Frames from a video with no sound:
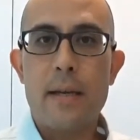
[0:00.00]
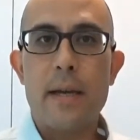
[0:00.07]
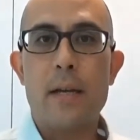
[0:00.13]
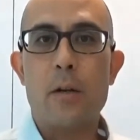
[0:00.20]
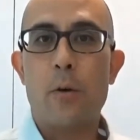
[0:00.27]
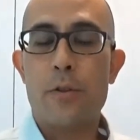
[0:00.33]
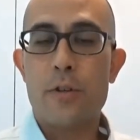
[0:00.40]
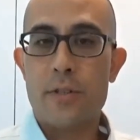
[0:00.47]

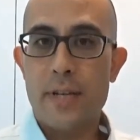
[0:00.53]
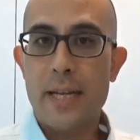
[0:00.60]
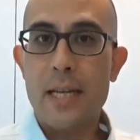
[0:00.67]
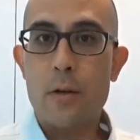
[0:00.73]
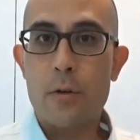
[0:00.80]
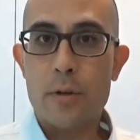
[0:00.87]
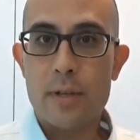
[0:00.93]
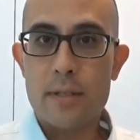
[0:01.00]
and all the
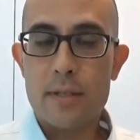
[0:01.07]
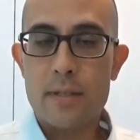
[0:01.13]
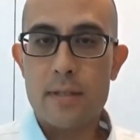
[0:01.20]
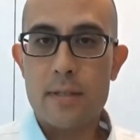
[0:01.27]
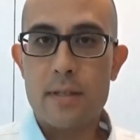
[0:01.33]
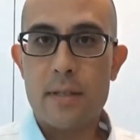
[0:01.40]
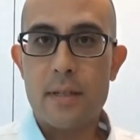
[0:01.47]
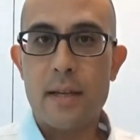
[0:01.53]

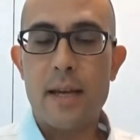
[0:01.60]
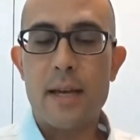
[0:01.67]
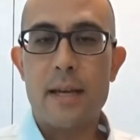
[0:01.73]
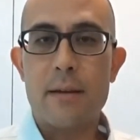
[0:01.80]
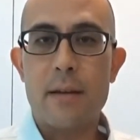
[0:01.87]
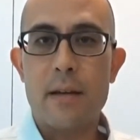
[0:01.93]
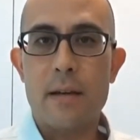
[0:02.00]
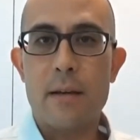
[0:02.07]
stakeholders
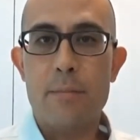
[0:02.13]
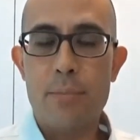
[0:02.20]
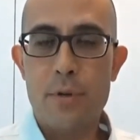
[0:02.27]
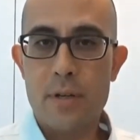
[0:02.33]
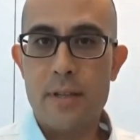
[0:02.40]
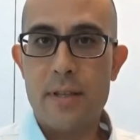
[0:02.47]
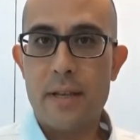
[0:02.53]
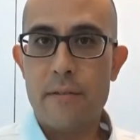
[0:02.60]

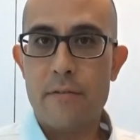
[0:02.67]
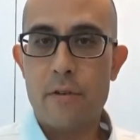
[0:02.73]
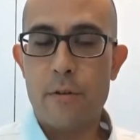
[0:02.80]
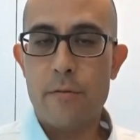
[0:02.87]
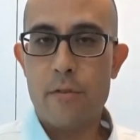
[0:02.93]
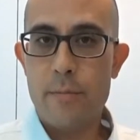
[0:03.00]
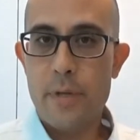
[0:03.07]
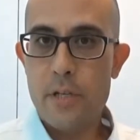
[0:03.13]
put in their
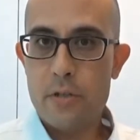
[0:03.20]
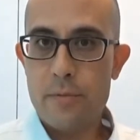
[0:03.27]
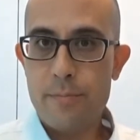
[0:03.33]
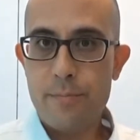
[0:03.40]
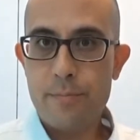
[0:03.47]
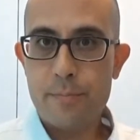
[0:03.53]
confirmation.